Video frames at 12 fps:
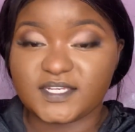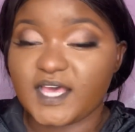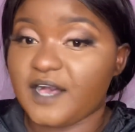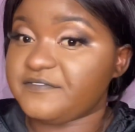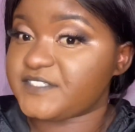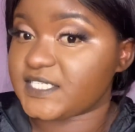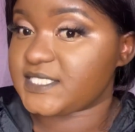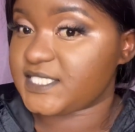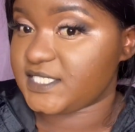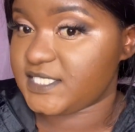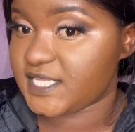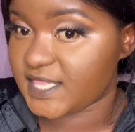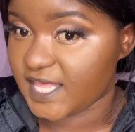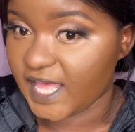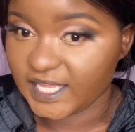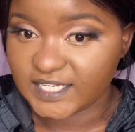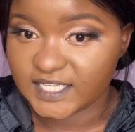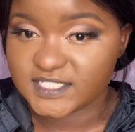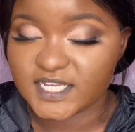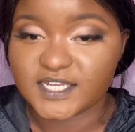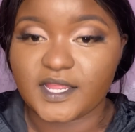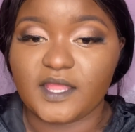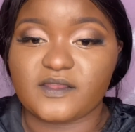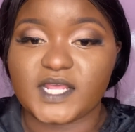after setting the highlighted
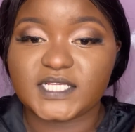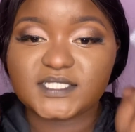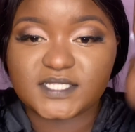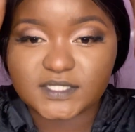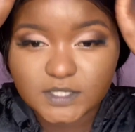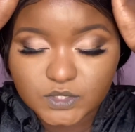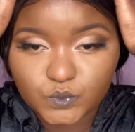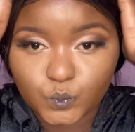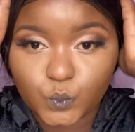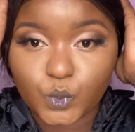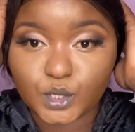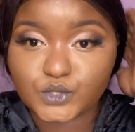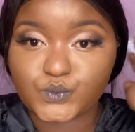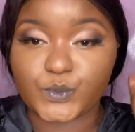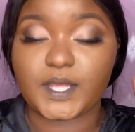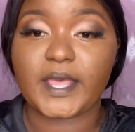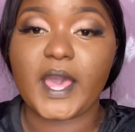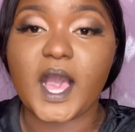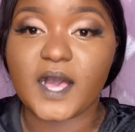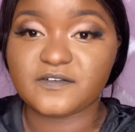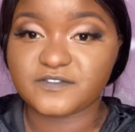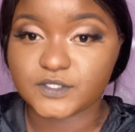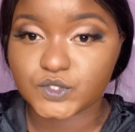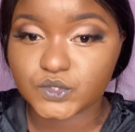areas, this is what we have
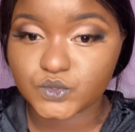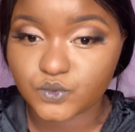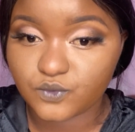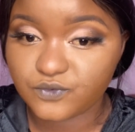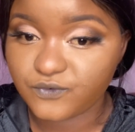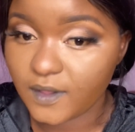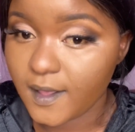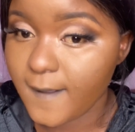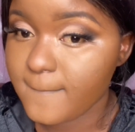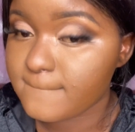so far.